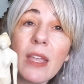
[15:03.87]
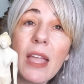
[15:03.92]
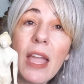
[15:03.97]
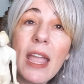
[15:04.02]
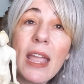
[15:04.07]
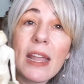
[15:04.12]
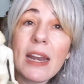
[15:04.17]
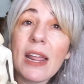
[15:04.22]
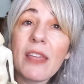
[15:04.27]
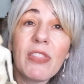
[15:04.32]

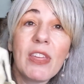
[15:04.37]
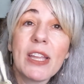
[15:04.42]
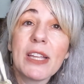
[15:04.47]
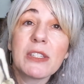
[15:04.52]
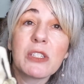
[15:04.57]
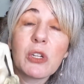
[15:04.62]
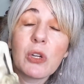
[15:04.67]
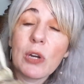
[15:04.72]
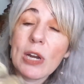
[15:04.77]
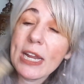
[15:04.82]
and I think
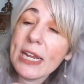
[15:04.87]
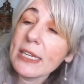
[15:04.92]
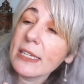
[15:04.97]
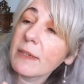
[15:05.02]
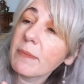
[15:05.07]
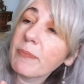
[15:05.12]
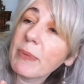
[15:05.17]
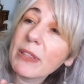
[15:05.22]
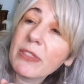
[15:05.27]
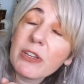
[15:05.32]
it's great,
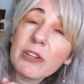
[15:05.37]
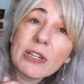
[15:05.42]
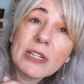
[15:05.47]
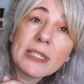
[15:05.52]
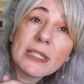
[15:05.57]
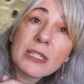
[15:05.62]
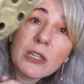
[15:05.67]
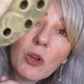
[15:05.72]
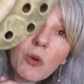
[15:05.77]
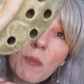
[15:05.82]
but there
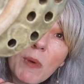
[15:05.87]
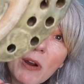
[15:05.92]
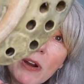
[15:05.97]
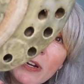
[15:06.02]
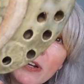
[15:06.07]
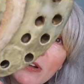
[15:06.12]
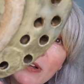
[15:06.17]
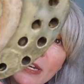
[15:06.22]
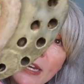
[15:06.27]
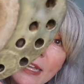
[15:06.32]
is no
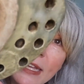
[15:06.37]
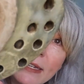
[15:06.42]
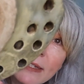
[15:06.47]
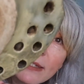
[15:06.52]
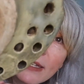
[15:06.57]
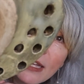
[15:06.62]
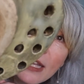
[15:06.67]
mark on it,